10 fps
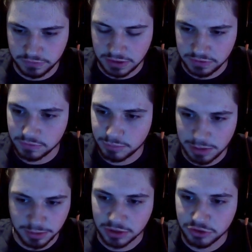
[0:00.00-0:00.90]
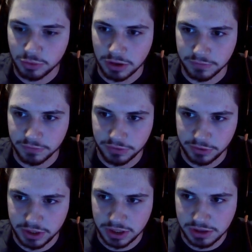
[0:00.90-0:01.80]
it's maybe like
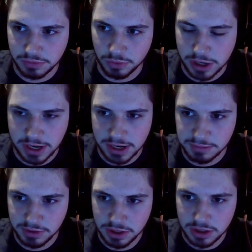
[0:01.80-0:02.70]
12:30, 1 a.m.